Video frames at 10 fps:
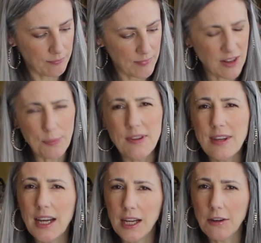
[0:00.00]
It's been
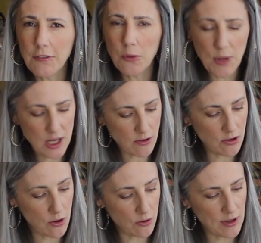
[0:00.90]
sitting here a few minutes,
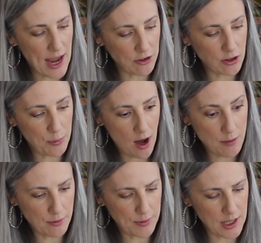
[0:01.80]
so it's actually
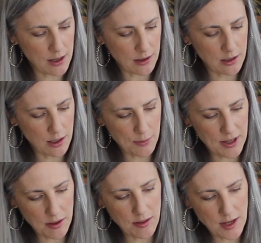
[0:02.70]
probably a little
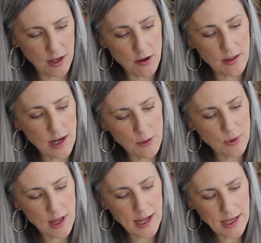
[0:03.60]
bit thicker than I
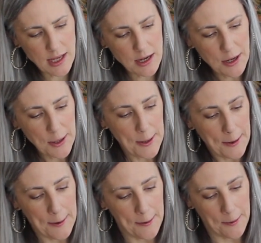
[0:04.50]
would like it,
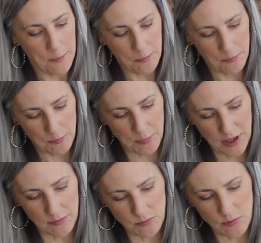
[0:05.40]

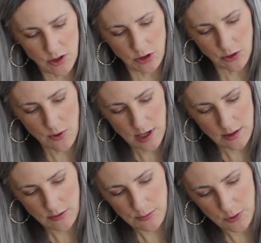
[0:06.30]
but it should go on
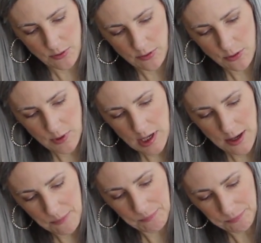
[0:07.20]
smooth. So we're
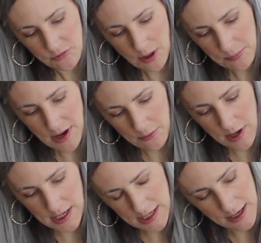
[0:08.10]
gonna dump that
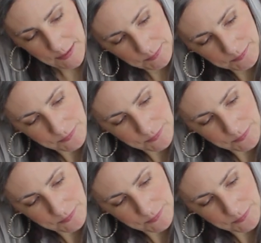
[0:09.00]
right here.